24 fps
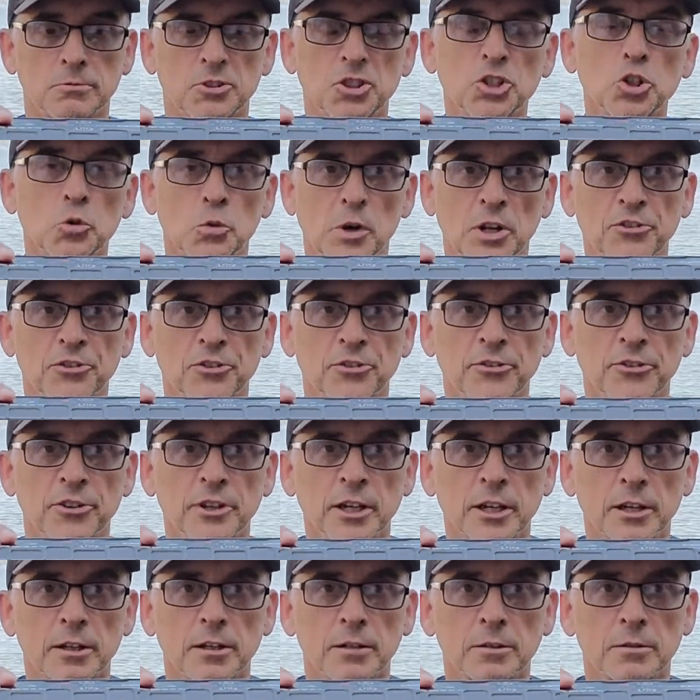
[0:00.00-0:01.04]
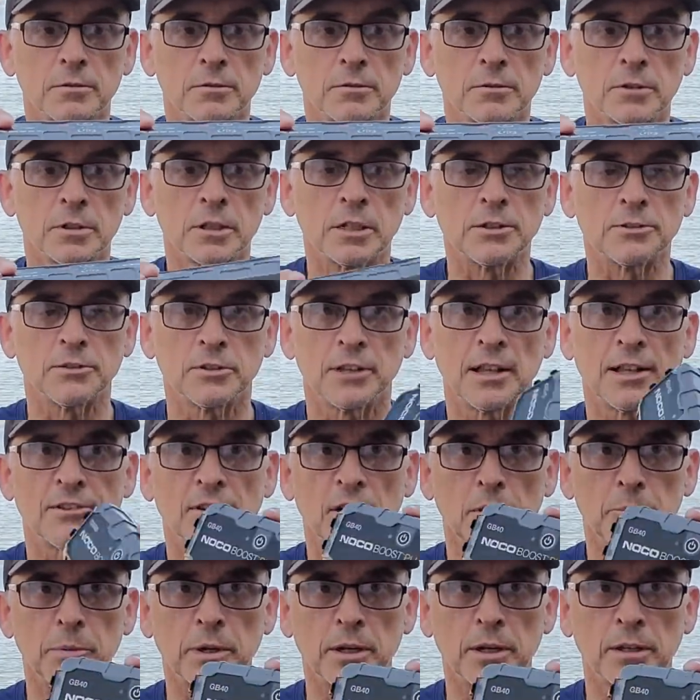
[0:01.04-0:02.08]
2 inches thick. Okay, so
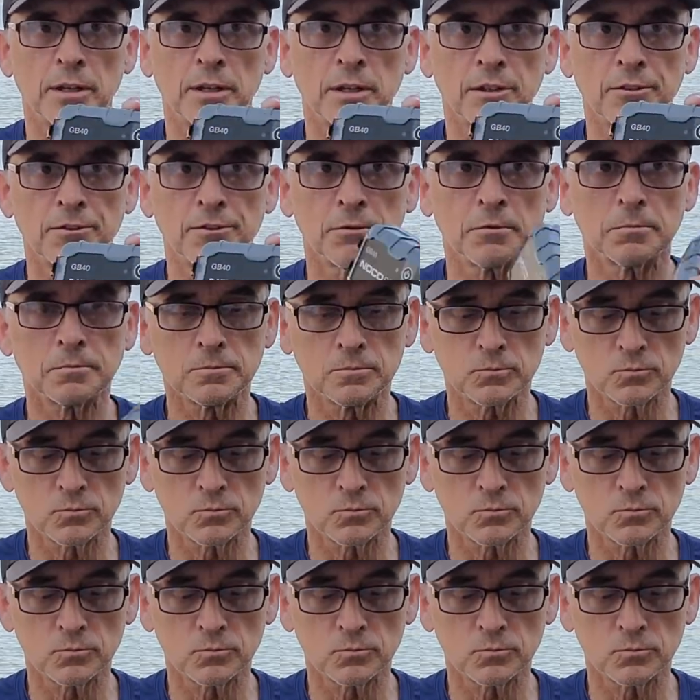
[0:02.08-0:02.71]
that's how big it is.